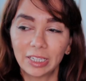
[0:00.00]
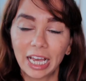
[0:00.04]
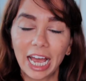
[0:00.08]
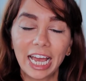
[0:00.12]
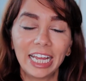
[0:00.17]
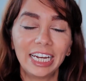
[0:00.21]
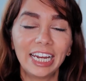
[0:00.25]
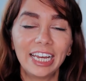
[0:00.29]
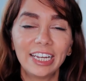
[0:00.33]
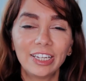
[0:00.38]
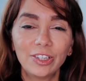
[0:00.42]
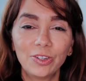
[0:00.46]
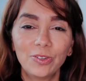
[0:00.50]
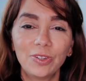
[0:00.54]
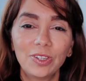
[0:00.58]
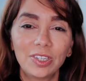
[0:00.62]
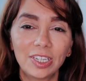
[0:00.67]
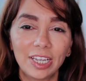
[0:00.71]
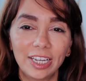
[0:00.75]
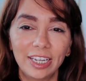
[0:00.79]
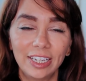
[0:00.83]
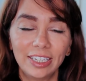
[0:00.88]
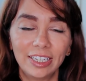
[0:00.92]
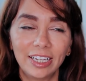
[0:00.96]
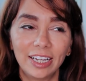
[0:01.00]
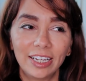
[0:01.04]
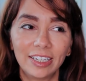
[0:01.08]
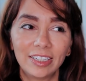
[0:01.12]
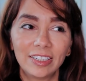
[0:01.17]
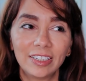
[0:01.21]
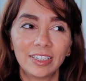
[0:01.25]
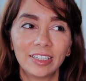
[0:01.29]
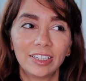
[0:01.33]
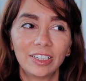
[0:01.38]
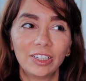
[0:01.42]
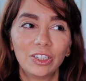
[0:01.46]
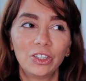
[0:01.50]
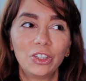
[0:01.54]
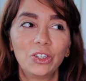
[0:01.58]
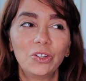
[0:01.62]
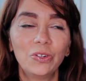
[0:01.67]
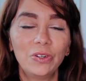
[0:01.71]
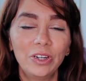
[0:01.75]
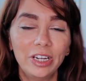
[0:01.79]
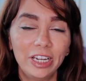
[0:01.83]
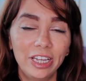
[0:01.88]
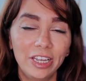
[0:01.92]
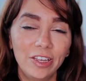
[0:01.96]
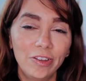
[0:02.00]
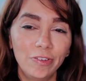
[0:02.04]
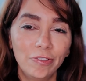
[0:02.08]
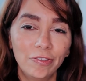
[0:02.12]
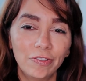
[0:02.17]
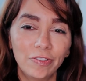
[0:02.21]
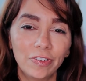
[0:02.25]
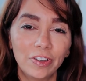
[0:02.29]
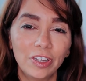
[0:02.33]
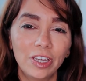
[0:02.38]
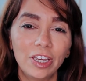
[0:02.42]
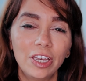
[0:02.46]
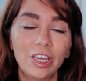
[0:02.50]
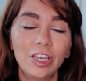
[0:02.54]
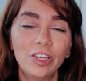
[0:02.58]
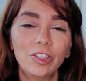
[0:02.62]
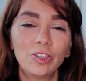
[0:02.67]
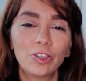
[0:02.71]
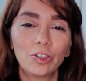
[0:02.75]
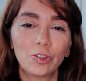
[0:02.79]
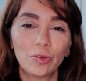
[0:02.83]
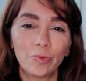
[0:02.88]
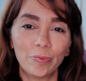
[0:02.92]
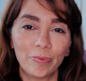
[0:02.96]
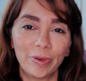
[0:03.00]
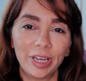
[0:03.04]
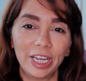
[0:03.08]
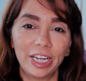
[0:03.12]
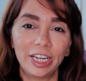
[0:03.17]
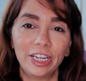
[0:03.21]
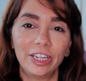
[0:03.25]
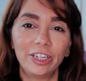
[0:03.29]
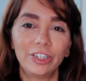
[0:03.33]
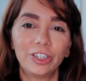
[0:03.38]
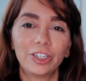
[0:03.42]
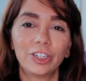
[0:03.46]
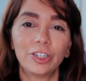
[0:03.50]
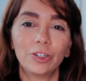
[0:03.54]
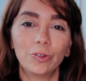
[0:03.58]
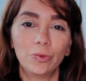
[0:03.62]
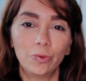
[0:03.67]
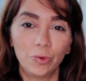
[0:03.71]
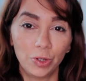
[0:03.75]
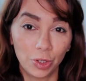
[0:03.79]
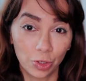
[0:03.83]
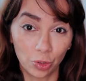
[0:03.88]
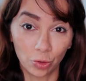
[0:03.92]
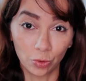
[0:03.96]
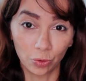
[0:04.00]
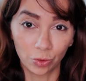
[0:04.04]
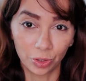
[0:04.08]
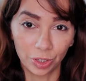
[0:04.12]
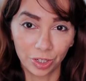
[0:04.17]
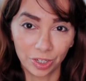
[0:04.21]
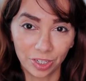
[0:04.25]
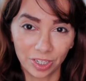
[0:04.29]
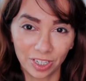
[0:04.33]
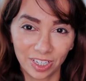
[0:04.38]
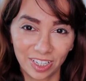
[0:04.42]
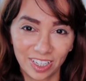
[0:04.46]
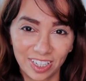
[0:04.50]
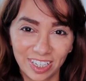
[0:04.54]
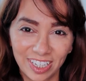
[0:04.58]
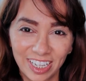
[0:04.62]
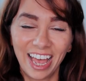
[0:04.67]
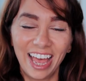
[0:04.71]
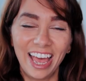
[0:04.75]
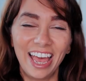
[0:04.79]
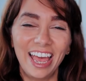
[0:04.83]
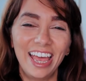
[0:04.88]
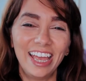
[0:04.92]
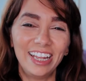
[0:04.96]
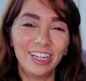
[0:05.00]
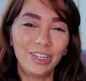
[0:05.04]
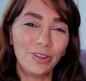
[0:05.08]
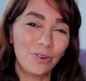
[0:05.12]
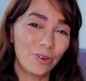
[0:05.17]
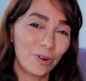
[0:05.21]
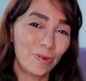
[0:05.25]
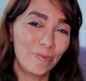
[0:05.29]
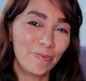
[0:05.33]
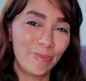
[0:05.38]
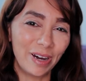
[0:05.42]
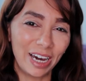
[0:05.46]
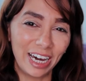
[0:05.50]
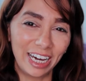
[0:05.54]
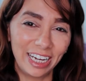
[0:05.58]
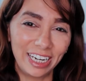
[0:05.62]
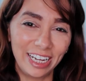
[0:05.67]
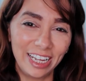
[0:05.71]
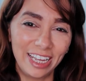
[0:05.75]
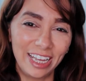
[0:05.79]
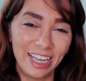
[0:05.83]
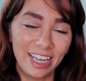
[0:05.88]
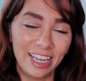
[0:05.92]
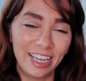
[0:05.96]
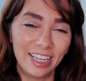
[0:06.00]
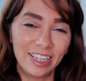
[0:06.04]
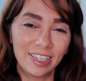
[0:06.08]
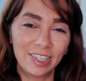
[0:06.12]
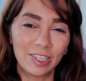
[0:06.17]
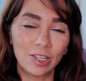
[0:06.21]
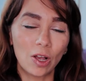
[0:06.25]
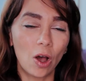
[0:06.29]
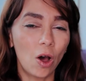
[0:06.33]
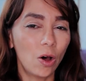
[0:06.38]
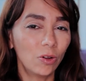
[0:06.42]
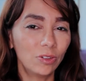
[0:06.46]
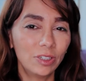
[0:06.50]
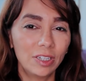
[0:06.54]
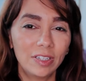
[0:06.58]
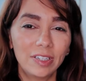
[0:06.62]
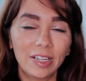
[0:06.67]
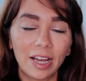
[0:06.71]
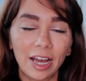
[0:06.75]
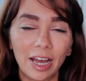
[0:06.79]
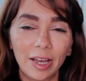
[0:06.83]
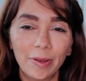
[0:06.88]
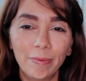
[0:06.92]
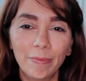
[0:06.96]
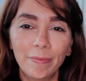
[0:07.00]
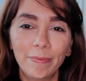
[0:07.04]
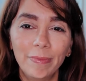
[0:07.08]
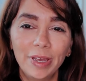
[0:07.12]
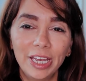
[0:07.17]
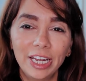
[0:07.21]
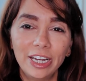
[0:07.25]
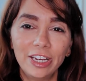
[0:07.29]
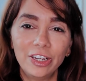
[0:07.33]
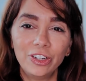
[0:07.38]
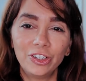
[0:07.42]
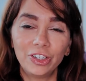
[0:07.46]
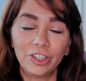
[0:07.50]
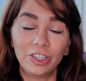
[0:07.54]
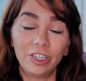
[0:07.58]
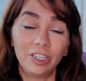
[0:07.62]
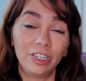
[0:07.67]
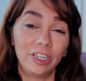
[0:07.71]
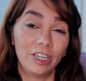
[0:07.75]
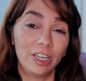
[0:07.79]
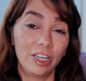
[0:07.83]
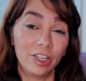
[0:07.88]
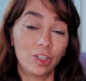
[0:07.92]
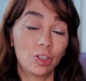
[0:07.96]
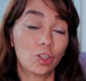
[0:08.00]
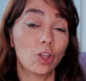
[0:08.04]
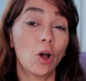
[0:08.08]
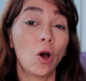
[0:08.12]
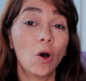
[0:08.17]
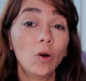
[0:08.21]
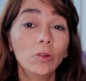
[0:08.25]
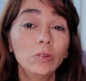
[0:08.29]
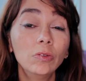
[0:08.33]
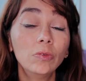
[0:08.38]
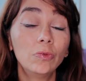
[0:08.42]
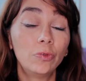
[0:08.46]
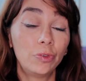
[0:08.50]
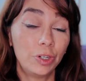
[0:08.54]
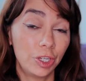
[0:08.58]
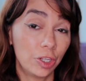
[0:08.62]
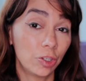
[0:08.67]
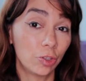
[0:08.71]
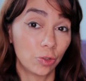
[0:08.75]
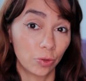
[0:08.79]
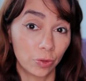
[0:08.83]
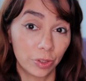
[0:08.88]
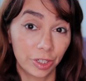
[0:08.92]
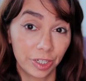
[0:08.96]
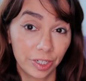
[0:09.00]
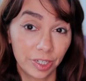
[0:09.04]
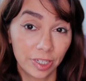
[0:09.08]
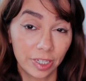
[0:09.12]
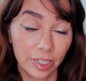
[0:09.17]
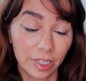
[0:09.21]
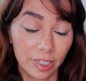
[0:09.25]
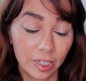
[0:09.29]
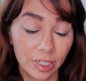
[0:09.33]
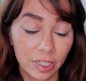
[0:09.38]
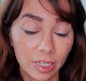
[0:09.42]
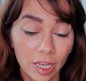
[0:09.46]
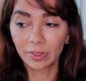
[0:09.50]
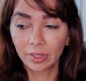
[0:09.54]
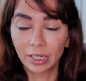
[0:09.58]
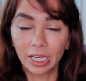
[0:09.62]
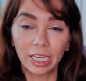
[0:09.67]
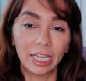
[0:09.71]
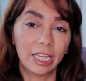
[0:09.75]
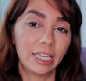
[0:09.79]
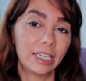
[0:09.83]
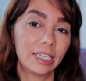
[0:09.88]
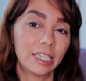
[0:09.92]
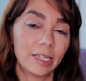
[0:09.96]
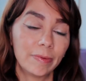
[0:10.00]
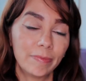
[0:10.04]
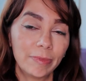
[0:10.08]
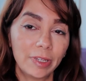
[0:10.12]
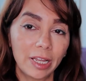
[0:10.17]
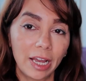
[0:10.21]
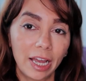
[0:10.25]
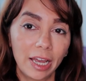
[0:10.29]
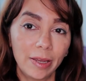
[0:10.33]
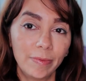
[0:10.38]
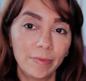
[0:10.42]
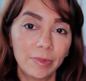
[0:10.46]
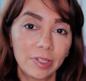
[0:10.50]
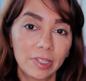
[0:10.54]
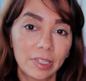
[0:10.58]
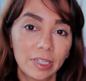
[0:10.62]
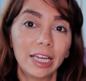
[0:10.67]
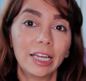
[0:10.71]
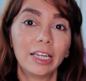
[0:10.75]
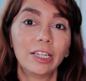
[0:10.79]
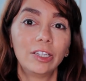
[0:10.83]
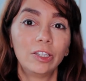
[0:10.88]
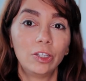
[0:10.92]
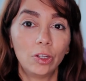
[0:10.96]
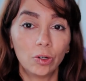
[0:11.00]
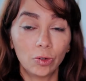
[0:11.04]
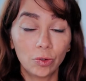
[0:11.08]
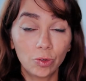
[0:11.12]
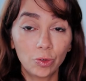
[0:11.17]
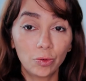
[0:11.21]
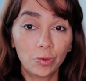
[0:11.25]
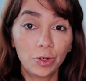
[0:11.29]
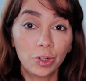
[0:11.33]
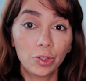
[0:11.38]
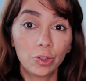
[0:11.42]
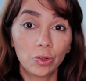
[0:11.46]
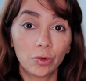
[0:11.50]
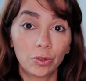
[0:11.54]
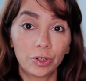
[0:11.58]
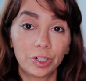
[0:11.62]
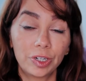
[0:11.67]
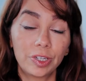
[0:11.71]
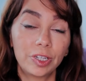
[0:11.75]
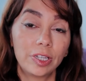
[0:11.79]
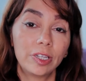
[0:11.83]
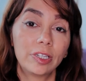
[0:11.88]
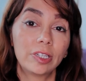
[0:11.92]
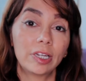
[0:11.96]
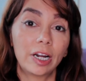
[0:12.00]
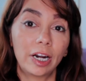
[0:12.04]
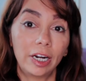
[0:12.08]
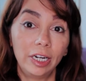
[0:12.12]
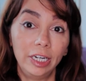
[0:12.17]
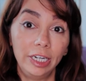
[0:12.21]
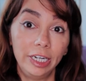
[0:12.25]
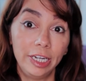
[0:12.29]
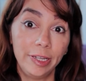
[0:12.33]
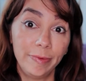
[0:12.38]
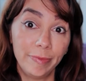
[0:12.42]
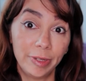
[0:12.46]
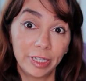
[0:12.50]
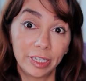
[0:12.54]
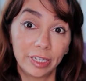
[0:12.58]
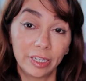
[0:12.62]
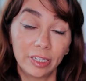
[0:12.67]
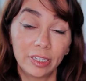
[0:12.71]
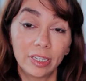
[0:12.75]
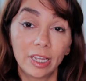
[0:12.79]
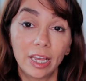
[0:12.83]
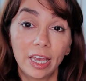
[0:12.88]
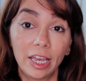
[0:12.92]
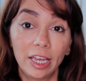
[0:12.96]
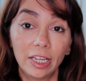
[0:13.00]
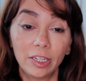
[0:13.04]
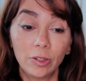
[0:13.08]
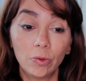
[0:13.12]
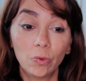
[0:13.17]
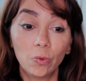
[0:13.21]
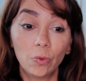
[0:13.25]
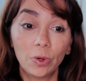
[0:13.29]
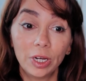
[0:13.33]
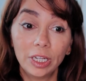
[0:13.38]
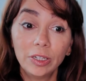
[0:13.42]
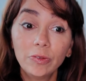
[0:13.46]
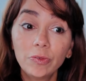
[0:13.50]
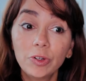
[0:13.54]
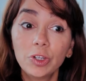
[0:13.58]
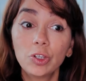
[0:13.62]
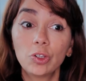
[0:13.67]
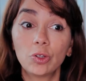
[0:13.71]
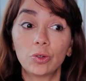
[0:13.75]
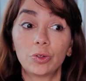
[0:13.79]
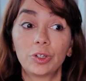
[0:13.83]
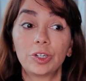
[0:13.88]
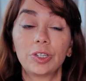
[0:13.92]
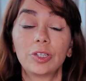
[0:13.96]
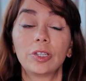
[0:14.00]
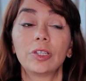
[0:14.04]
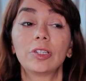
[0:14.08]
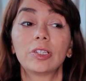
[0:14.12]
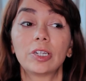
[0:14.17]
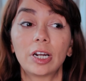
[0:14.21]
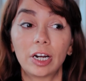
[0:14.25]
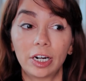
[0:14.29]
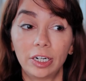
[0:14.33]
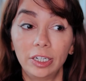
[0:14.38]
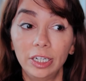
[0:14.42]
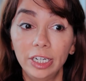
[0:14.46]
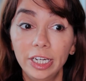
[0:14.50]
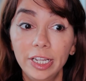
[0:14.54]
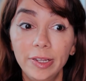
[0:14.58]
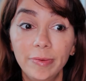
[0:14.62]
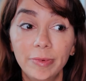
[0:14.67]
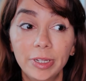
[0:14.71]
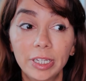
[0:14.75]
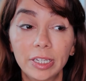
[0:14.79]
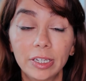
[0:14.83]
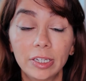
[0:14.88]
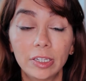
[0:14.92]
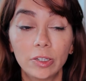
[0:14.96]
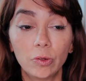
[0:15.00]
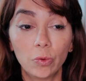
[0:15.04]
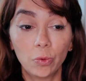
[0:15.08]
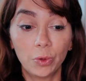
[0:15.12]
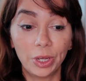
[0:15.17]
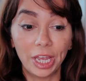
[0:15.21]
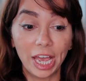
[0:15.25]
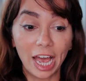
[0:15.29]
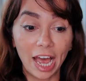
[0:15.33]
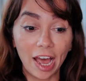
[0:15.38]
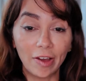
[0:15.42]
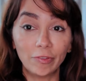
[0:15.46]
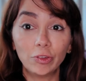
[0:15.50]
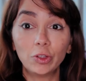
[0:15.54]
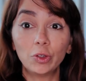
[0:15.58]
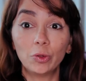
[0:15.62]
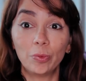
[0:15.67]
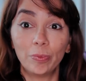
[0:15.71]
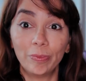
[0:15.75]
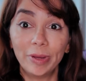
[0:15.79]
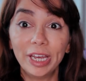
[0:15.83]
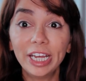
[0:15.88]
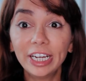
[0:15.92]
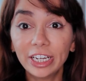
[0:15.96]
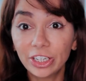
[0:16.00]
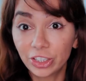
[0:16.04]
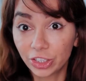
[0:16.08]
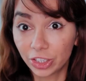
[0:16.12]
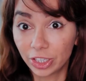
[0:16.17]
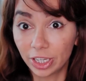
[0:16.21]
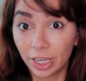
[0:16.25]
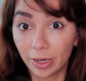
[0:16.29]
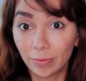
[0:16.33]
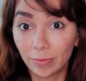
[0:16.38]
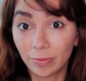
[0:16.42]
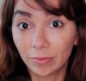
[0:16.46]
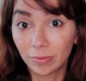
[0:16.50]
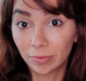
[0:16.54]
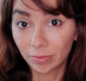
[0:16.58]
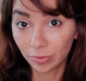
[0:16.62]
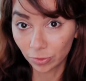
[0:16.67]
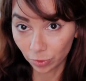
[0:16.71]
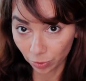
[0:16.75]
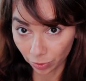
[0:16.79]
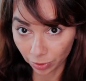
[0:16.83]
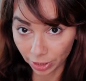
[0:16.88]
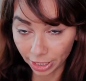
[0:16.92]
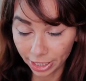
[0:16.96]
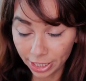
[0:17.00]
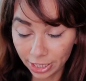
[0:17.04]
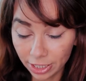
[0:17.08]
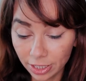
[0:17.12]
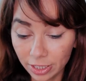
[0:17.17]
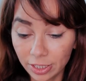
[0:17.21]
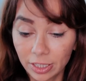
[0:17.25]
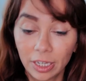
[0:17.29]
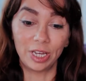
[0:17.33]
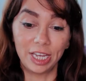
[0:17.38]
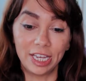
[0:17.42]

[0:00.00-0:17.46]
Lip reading: I like to say that to live is to manage resources, and your body is all the time managing its own resources, and sometimes those resources are limited, and when resources are limited, we have to manage them, right?